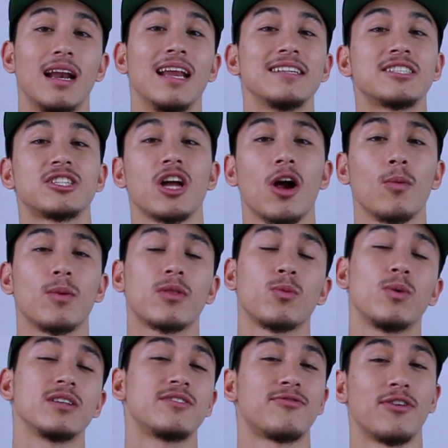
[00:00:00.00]
Let's start
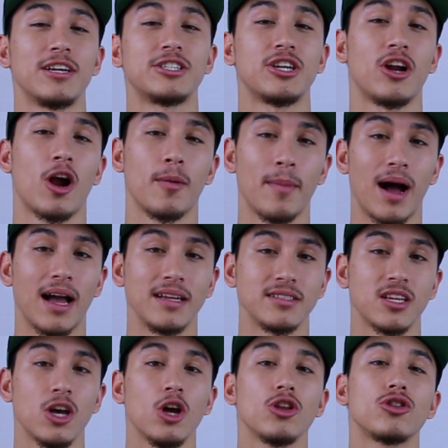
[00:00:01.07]
with what's fresh in our
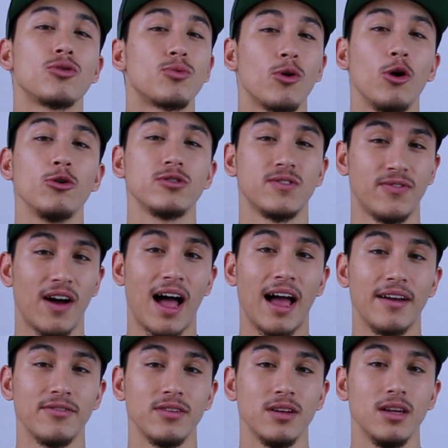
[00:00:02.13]
minds, the Rose
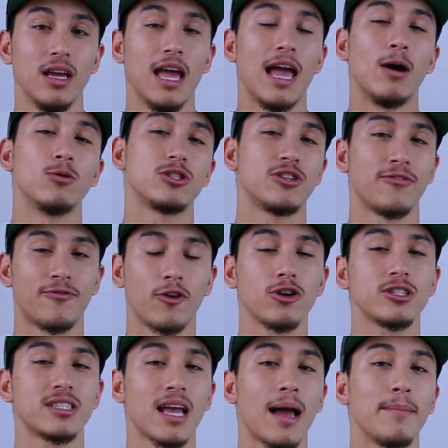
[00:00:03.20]
5. It was the
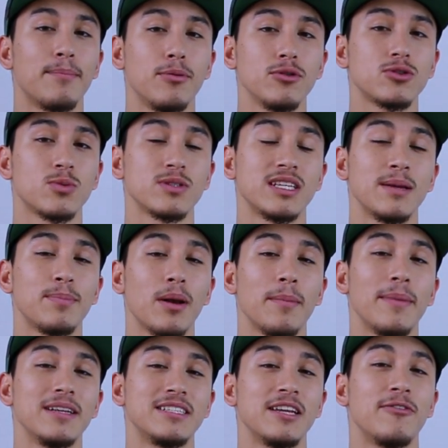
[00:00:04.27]
first time Boost was
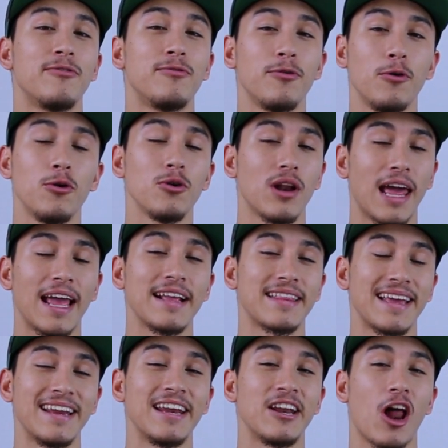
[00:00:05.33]
implemented full
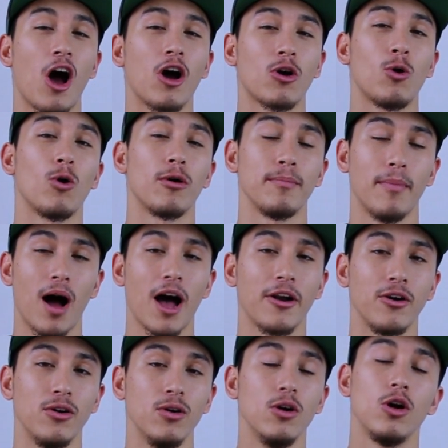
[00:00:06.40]
length in an on-court
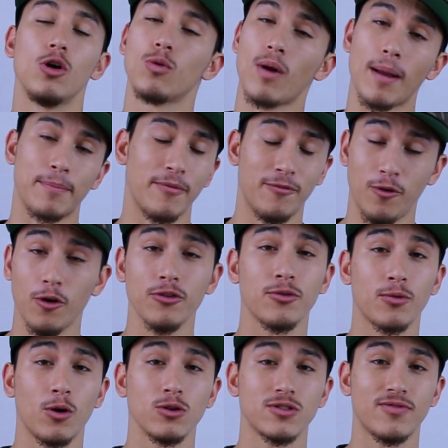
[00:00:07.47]
model. Right before
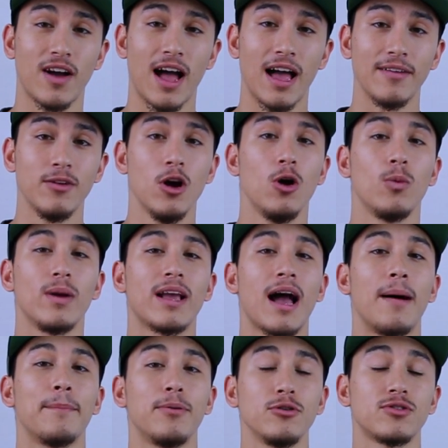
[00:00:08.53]
the Rose 5, we
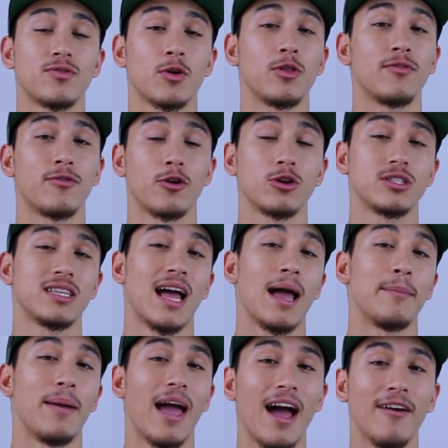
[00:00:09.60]
got Boost for the first
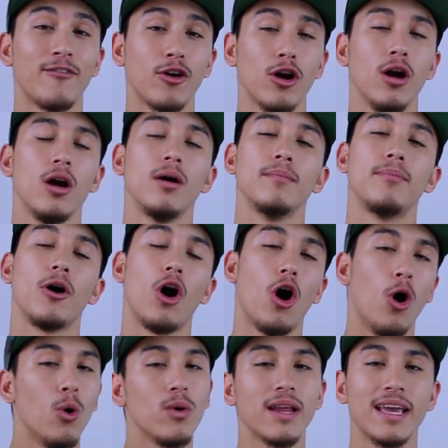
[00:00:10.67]
time ever, but
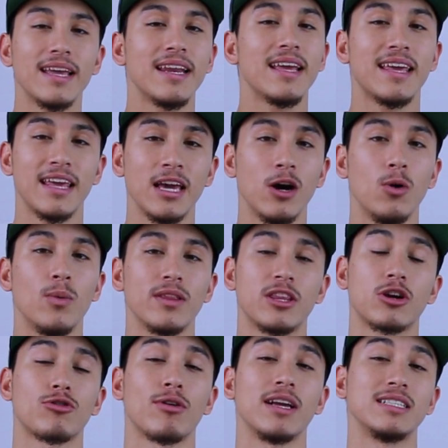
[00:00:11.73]
only in the heel with
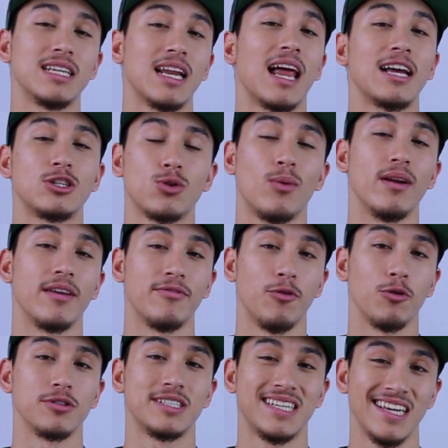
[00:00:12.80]
the Crazy Light
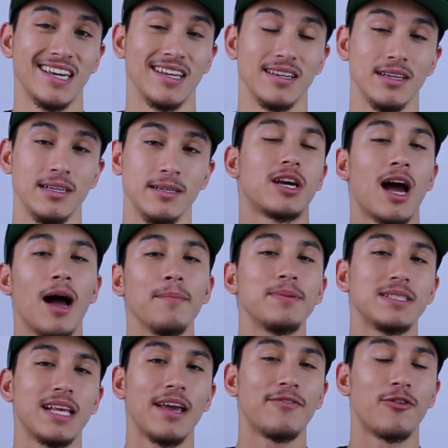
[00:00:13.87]
2014. To
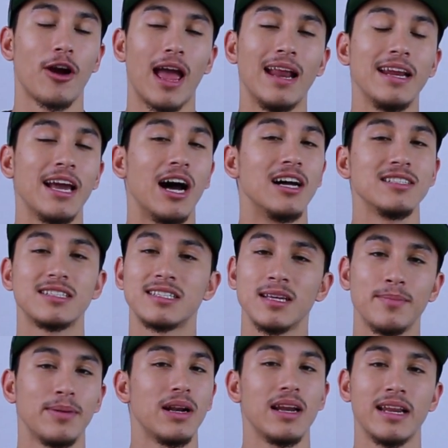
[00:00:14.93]
compensate for any
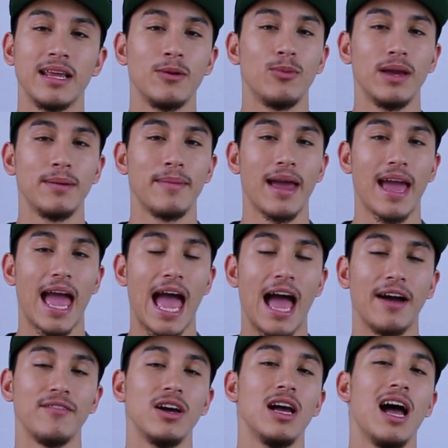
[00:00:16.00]
instability we may
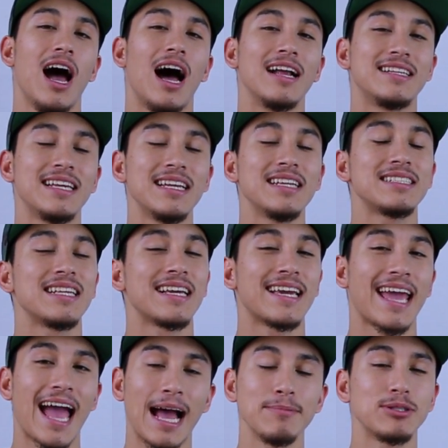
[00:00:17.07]
have, Adidas
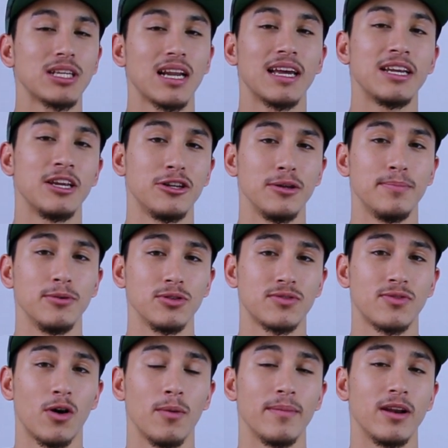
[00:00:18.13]
encapsulated the
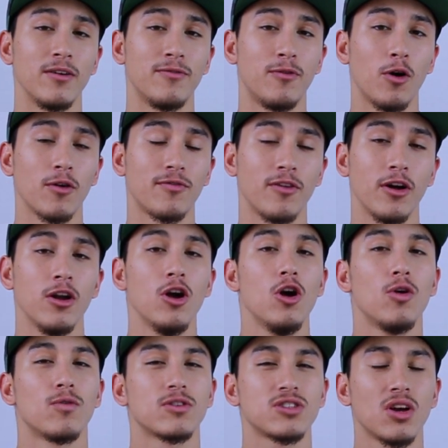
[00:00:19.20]
Boost foam in the
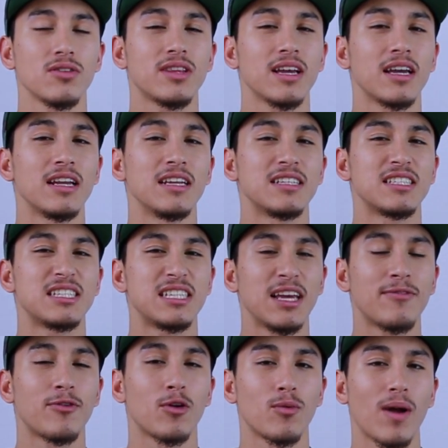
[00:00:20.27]
forefoot, resulting in a
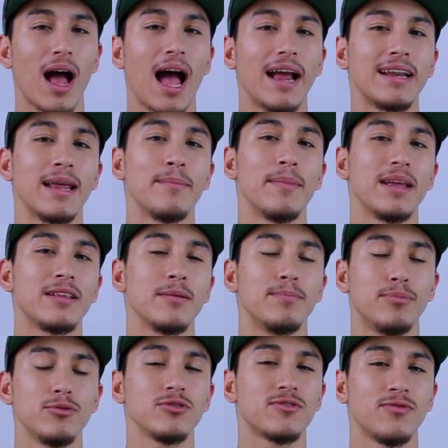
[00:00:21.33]
stiffer ride that made
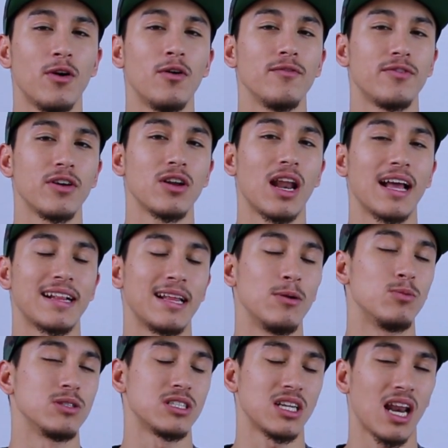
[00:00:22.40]
the Boost foam feel
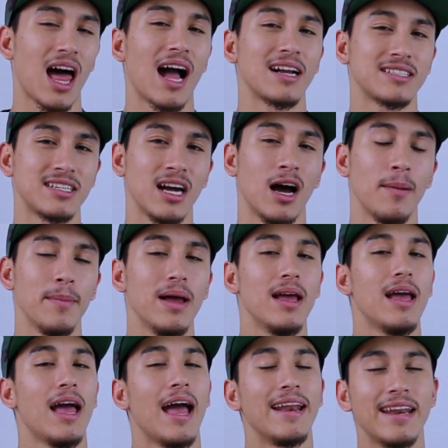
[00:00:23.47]
like it was locked
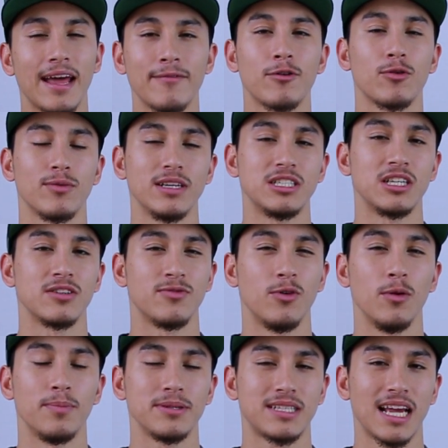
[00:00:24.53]
up and never reached
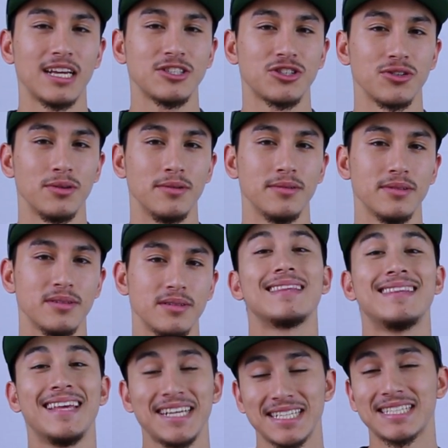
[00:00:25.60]
its full potential.
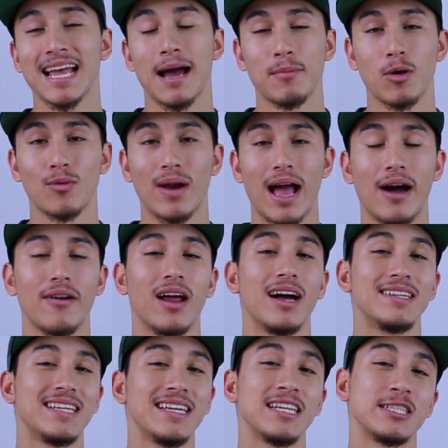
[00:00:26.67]
This time around,
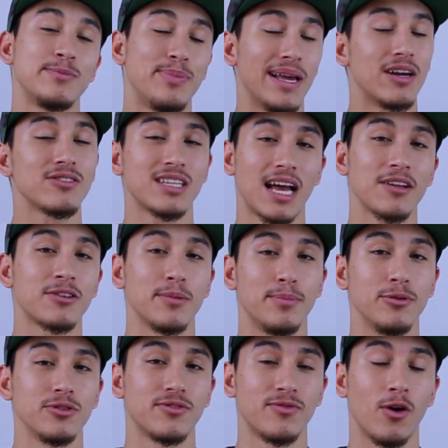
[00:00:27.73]
Adidas bails out the
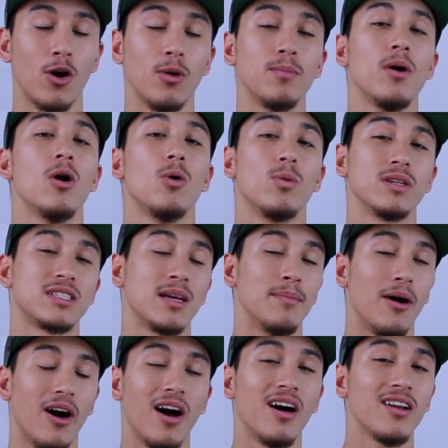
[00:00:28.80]
Boost foam with some
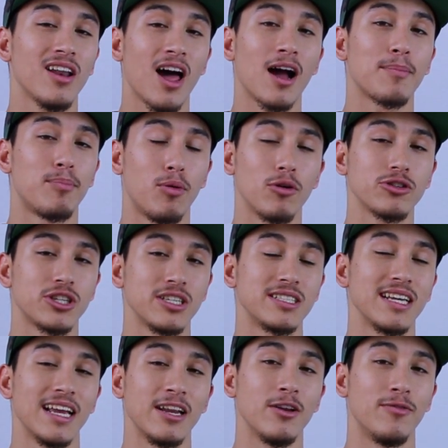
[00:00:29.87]
unlocked
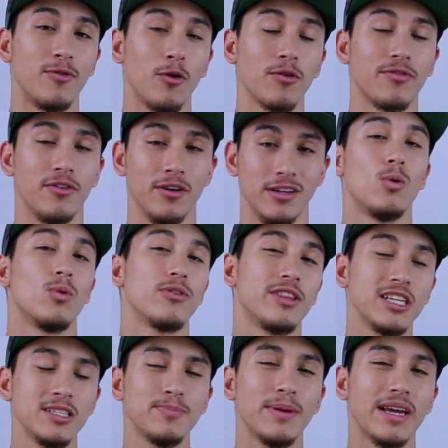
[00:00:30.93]
portions in the forefoot. Will
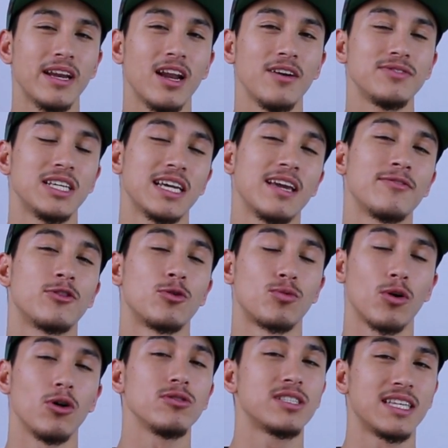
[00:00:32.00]
this be enough to give the
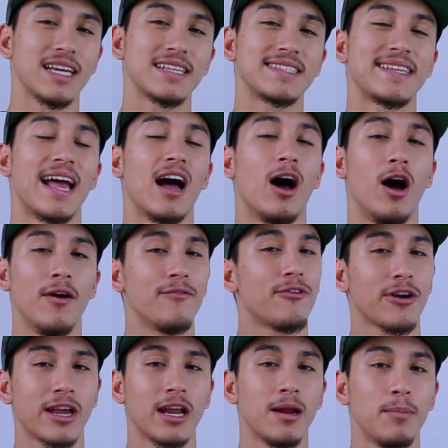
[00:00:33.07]
Rose 6 that
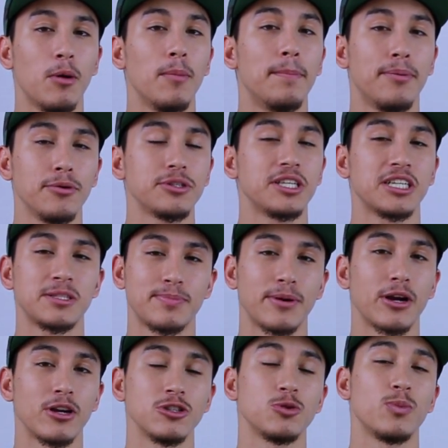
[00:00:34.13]
unforgettable Boost
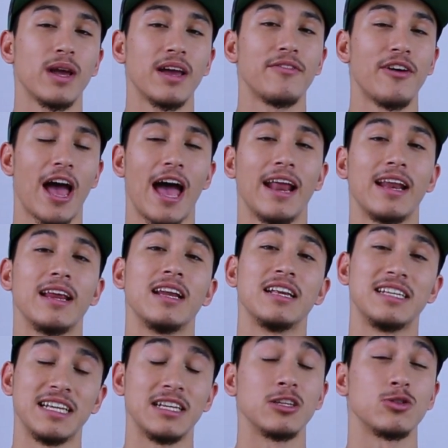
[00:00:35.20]
experience we have had in
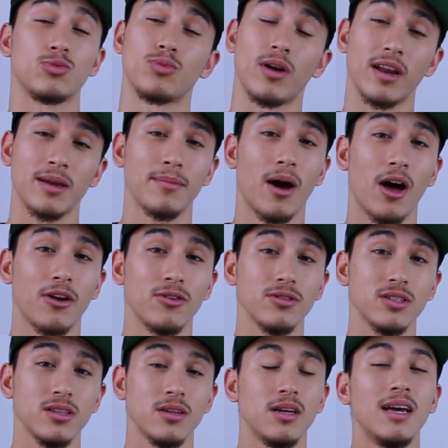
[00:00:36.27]
Adidas running
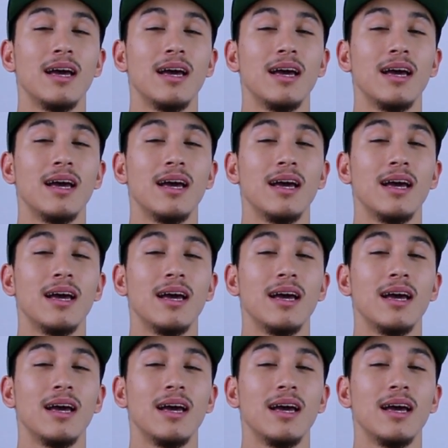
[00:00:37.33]
models?